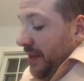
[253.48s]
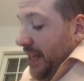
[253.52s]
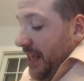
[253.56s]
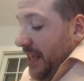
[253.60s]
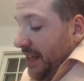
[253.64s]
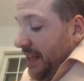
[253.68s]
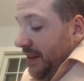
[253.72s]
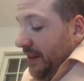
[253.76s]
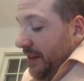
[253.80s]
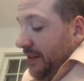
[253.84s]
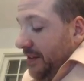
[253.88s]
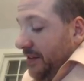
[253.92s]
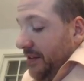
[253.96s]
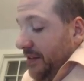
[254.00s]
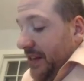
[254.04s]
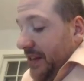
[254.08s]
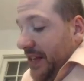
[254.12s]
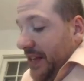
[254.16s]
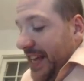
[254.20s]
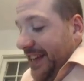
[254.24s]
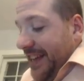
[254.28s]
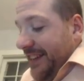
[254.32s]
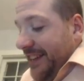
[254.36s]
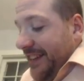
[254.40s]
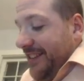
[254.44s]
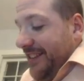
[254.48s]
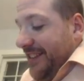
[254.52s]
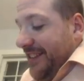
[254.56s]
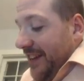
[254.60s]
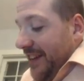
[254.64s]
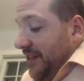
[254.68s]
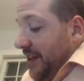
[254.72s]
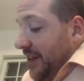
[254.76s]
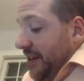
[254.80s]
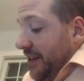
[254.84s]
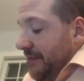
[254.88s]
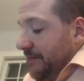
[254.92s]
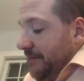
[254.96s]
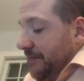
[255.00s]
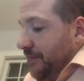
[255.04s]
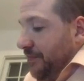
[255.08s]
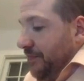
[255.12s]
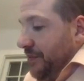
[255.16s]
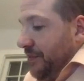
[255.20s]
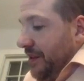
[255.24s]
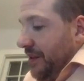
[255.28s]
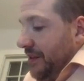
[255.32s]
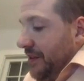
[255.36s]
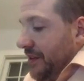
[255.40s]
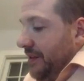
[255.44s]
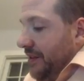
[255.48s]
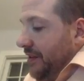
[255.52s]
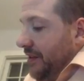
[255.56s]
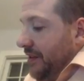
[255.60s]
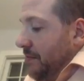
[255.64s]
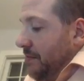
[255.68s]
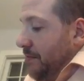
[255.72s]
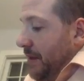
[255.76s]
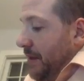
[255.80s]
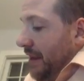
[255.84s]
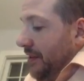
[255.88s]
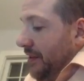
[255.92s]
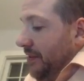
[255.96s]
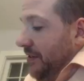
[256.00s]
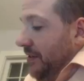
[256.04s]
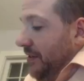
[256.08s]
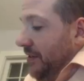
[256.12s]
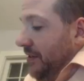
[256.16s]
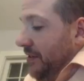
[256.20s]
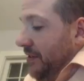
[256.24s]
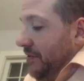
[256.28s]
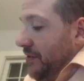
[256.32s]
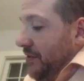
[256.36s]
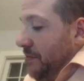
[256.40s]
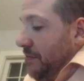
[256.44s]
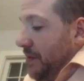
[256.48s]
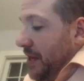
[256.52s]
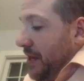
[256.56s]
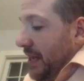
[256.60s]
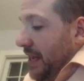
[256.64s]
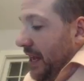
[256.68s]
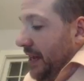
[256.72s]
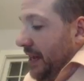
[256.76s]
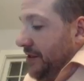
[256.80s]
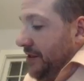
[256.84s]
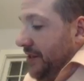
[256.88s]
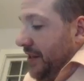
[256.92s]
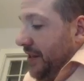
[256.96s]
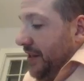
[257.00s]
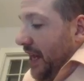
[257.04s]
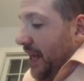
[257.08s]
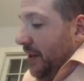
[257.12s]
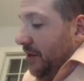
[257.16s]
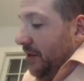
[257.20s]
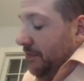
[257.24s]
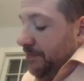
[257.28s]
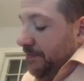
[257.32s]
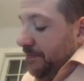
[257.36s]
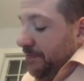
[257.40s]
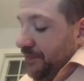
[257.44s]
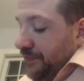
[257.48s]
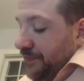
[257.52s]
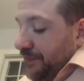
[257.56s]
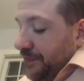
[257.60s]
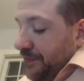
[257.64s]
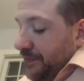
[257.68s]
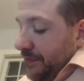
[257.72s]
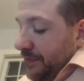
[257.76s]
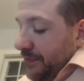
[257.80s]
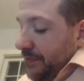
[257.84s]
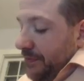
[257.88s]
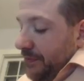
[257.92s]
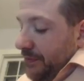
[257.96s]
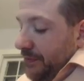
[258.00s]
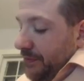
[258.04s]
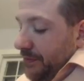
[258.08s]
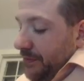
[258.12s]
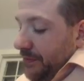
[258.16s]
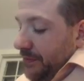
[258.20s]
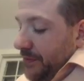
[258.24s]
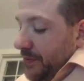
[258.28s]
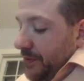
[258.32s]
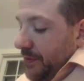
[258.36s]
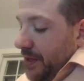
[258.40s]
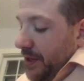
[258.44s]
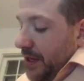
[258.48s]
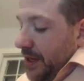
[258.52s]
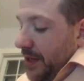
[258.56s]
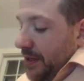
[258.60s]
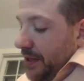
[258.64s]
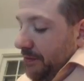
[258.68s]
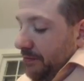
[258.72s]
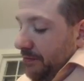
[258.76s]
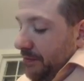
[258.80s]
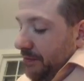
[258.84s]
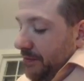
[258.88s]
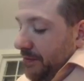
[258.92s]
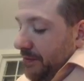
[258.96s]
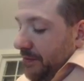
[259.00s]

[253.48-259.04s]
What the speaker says: is at 7. It's the basis of the pH scale. Okay.